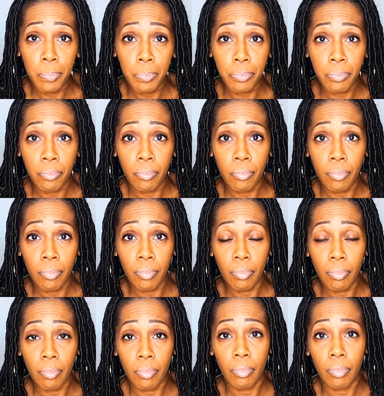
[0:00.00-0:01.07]

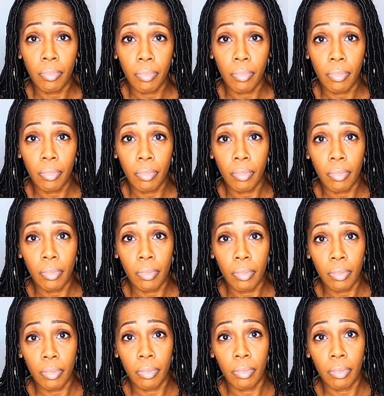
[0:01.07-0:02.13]

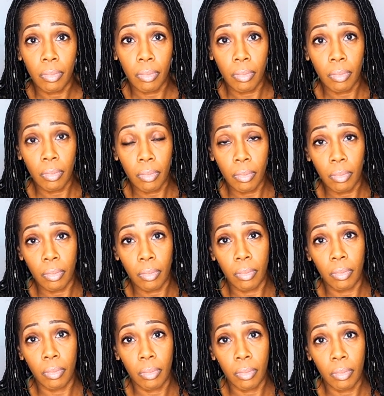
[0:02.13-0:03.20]

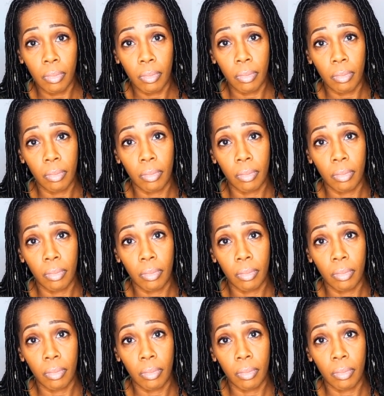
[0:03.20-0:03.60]
[no speech]